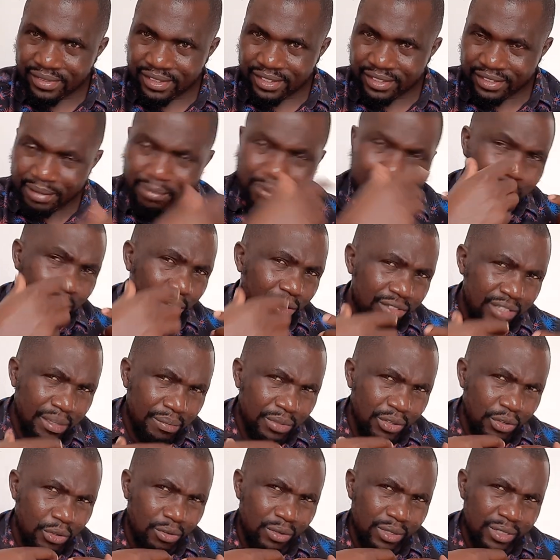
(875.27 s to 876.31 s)
Someone,
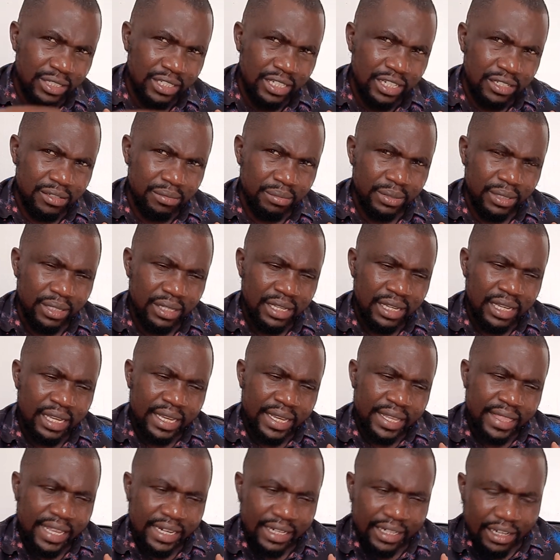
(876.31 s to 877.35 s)
something always tells me
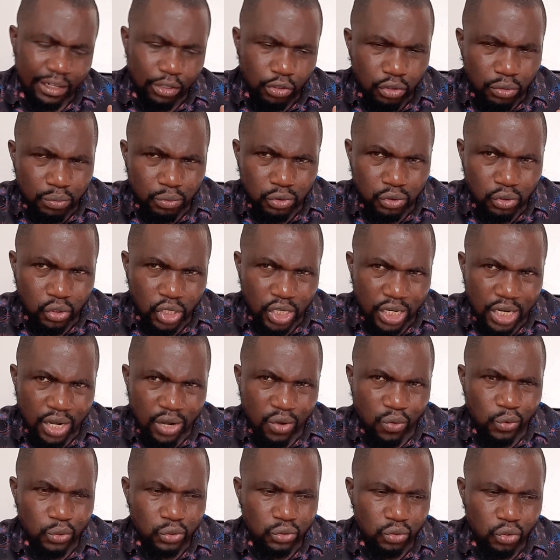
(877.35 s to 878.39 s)
that Kalonzo Musyoka
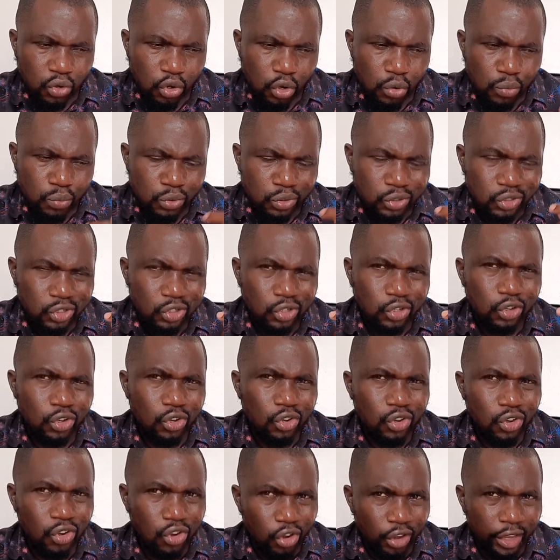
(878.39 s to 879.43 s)
was almost
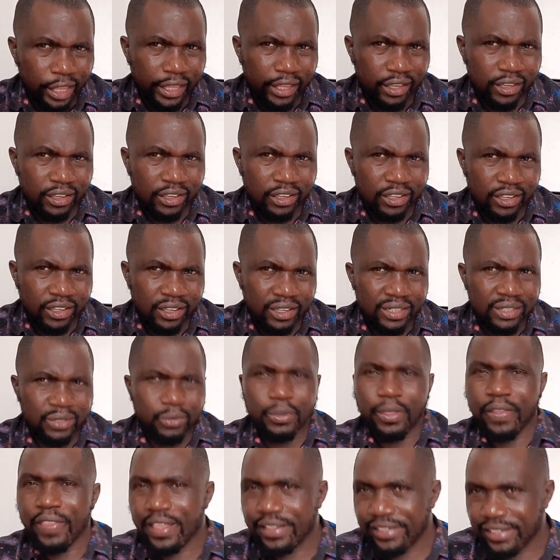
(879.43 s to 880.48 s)
going to
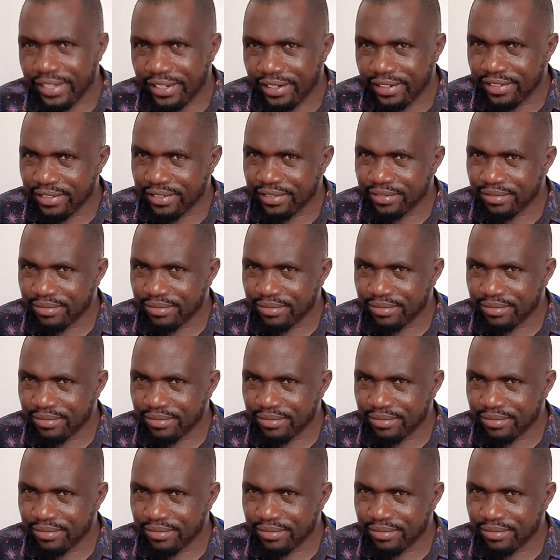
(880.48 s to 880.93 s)
the other side.